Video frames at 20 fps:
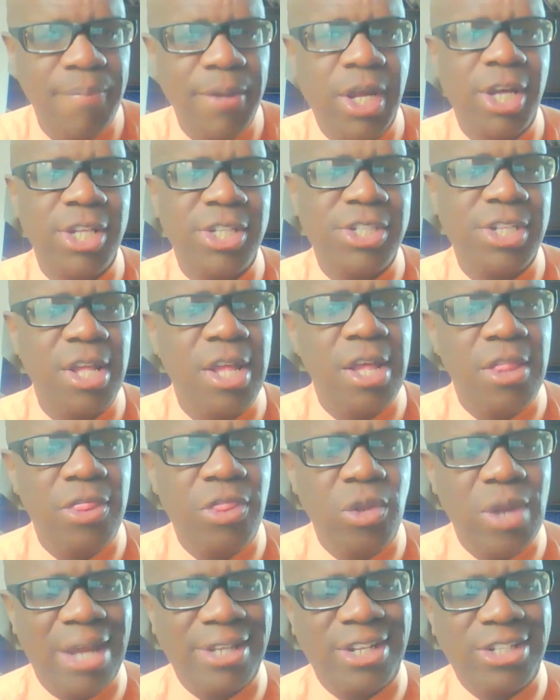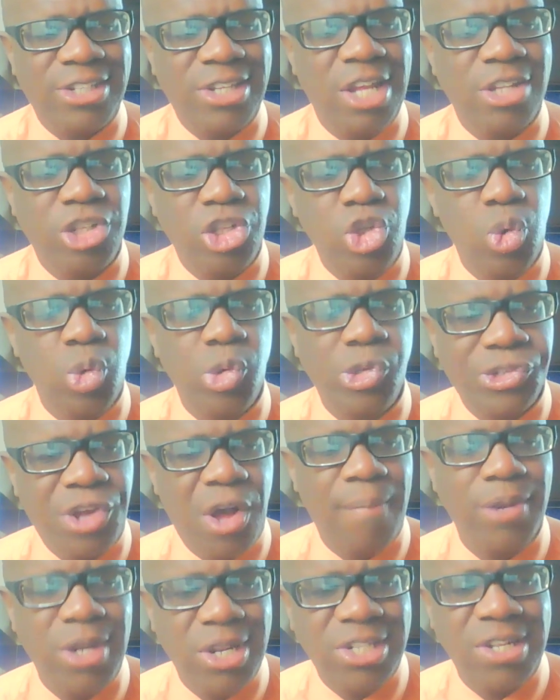Because the United States used
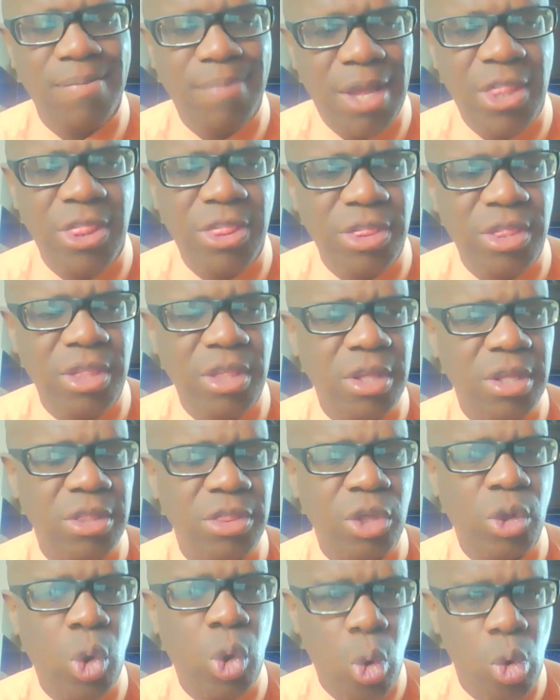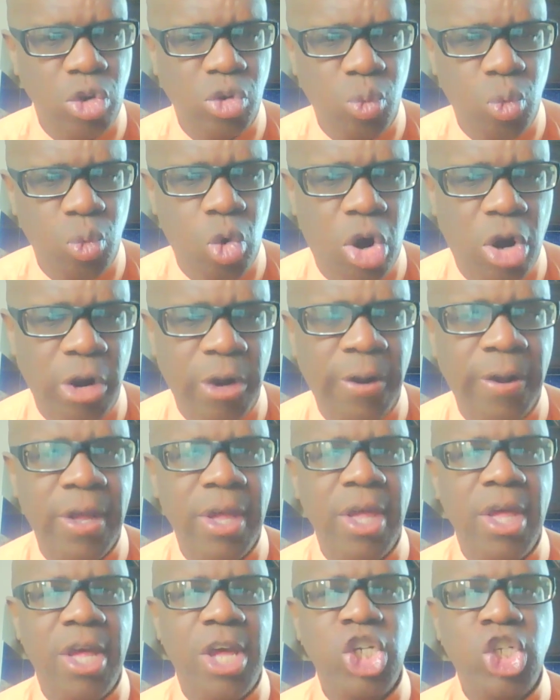communism in the Cold War
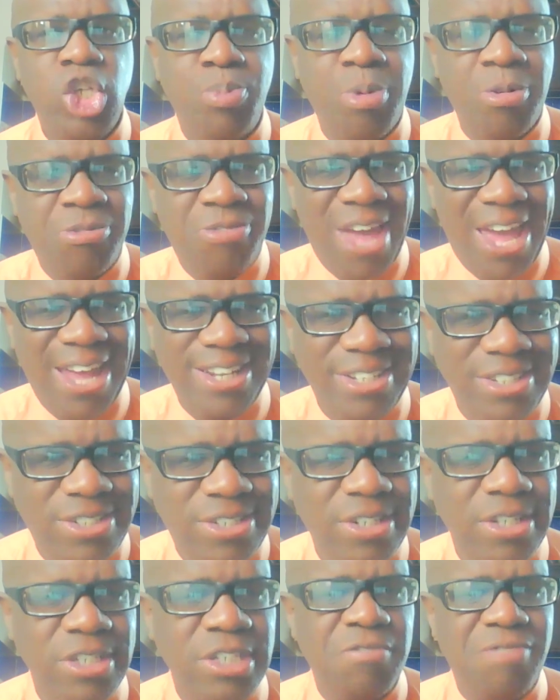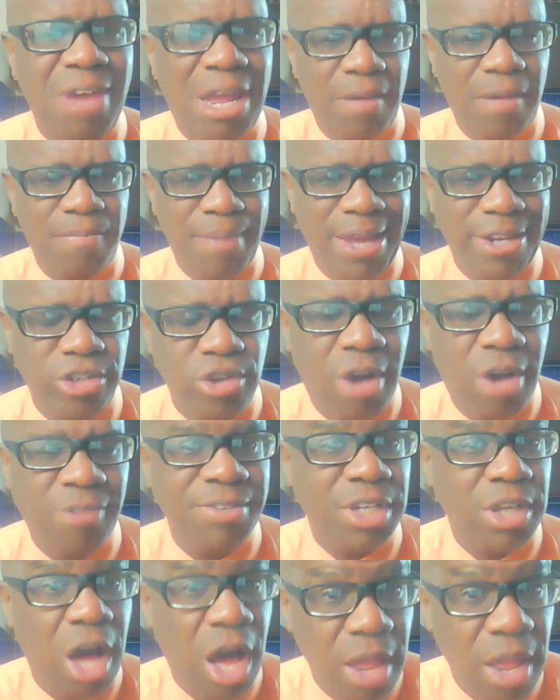to prevent development of
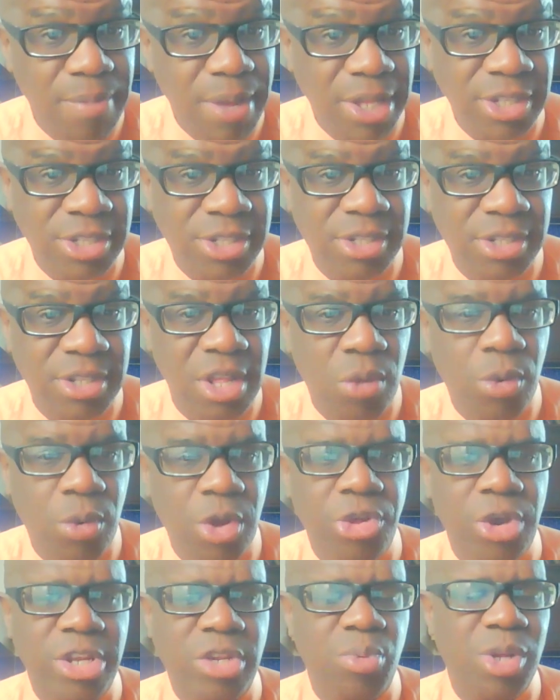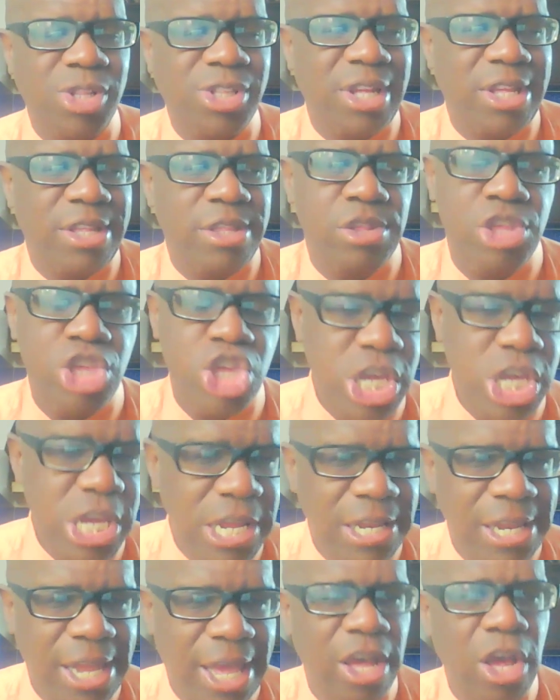economies, whether it was in
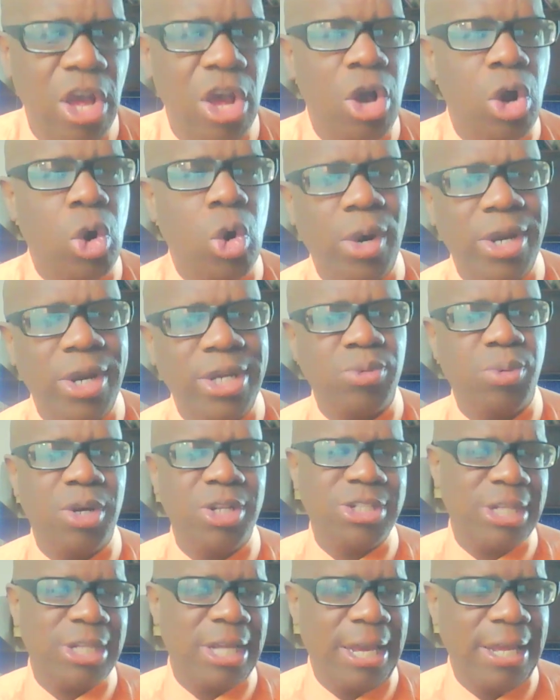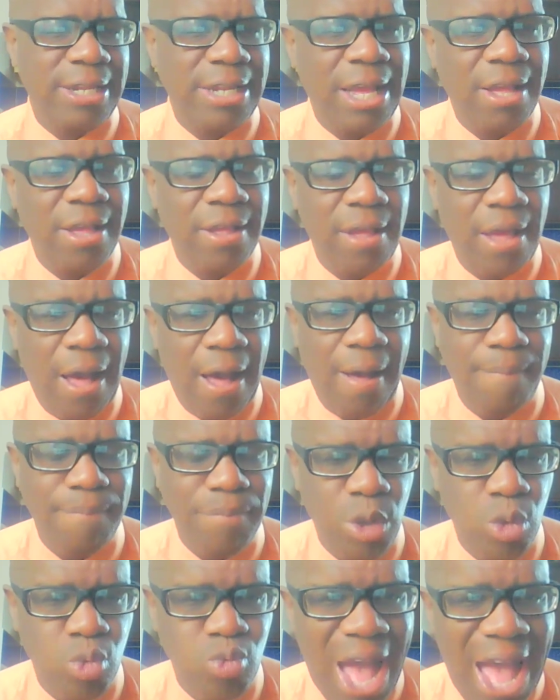Chile or it was in
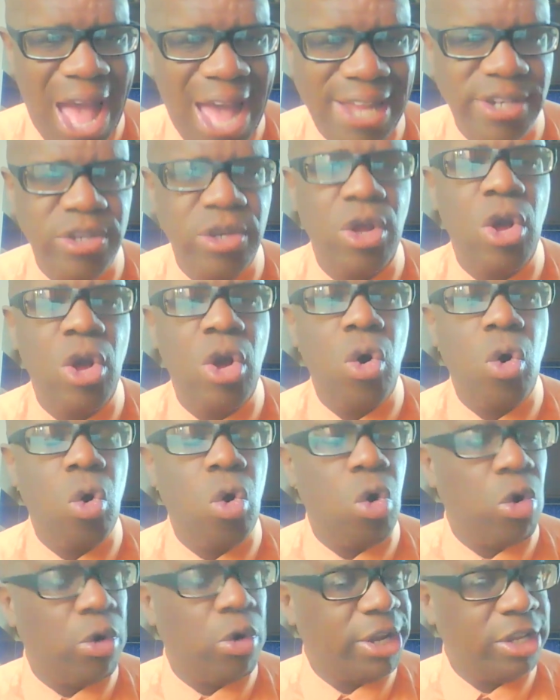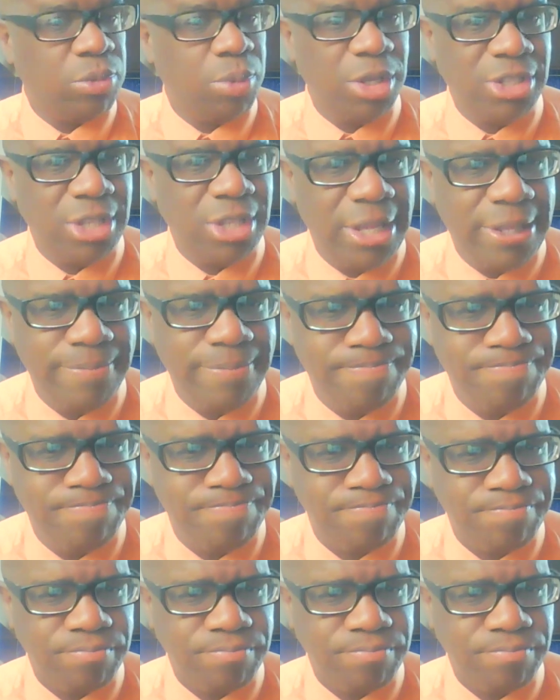um, Iran or it was in